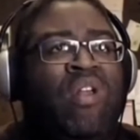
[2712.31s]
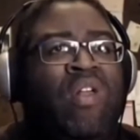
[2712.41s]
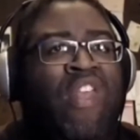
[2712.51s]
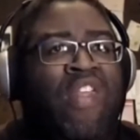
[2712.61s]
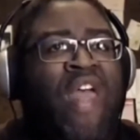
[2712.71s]

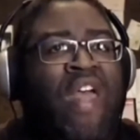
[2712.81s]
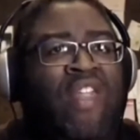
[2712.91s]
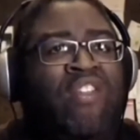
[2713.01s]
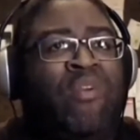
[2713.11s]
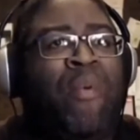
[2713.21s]
then
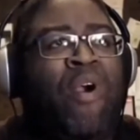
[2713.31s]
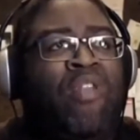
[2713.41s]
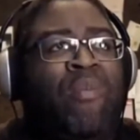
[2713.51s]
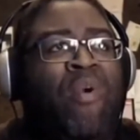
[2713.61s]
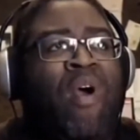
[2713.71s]
that's a part of
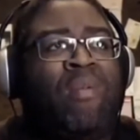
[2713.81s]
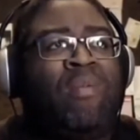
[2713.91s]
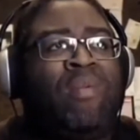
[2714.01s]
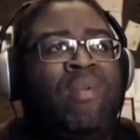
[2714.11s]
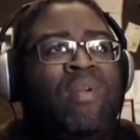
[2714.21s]
the problem.
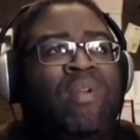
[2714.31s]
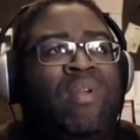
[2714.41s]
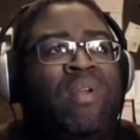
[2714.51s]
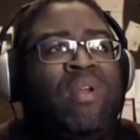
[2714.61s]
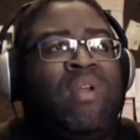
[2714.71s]

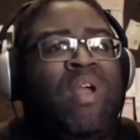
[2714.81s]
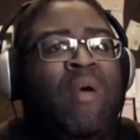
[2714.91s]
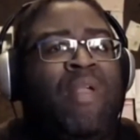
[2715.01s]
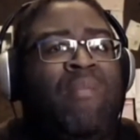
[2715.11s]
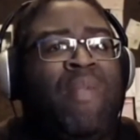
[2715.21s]
I
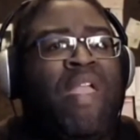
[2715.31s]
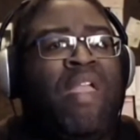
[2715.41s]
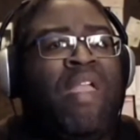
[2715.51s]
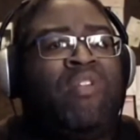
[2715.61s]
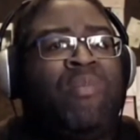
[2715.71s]
mean,
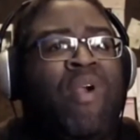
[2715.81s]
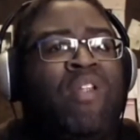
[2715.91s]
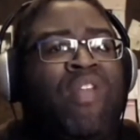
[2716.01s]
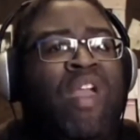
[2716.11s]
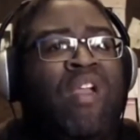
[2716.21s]
me as a
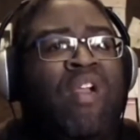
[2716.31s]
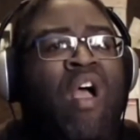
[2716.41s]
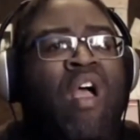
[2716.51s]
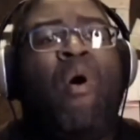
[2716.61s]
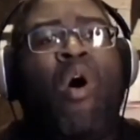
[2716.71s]
press ganger,
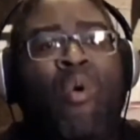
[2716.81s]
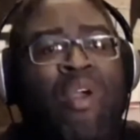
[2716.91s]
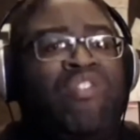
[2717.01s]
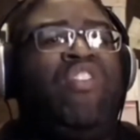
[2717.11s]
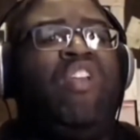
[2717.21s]
I'm
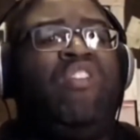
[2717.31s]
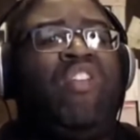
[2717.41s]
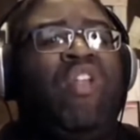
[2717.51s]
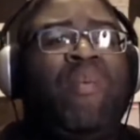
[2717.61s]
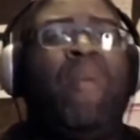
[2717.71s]
always changing
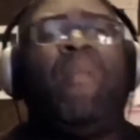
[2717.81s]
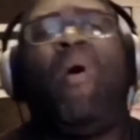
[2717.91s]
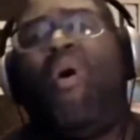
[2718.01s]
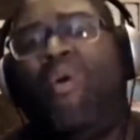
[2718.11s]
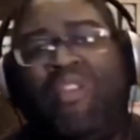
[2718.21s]
it up. I'm
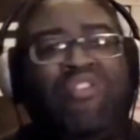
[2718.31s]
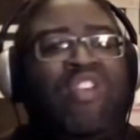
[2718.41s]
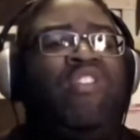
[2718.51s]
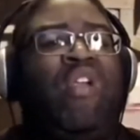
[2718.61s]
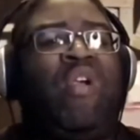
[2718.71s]
always
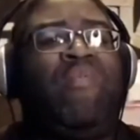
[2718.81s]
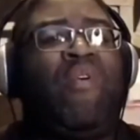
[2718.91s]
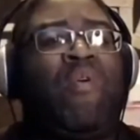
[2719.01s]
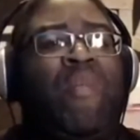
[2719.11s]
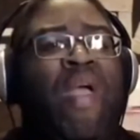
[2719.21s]
changing up
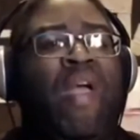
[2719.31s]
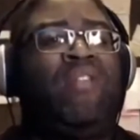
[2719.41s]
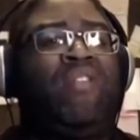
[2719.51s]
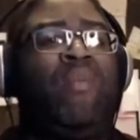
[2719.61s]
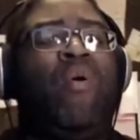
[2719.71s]

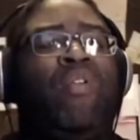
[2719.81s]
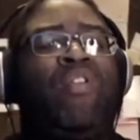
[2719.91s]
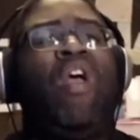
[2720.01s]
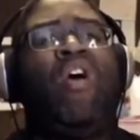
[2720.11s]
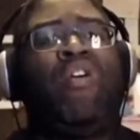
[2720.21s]
formats. I'm always
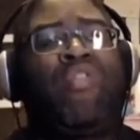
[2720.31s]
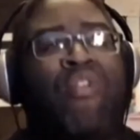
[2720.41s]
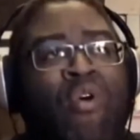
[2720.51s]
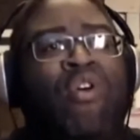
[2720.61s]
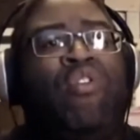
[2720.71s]

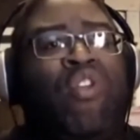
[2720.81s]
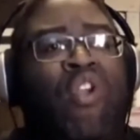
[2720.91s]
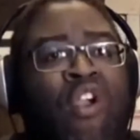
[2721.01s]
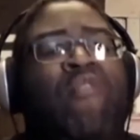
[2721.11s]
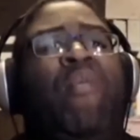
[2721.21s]
throwing those
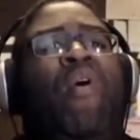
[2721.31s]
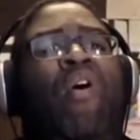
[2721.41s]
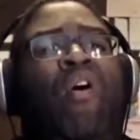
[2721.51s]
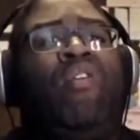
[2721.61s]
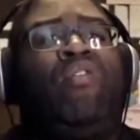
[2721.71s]

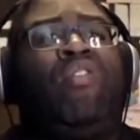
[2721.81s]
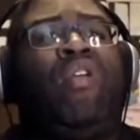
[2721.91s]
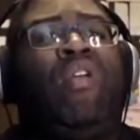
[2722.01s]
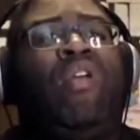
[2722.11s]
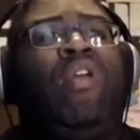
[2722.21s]
curveballs
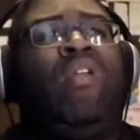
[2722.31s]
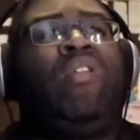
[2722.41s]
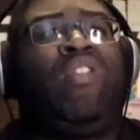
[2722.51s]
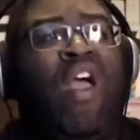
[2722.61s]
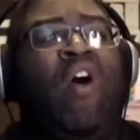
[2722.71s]

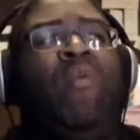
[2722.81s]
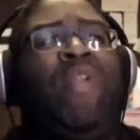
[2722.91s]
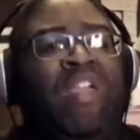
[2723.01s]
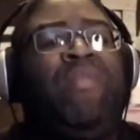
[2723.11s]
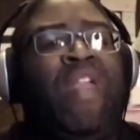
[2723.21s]
to help
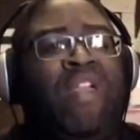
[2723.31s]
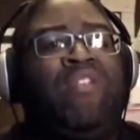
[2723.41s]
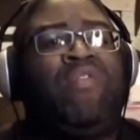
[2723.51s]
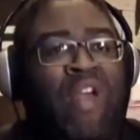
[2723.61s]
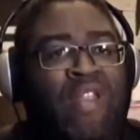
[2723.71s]
keep things
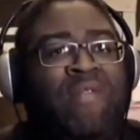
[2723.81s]
fun.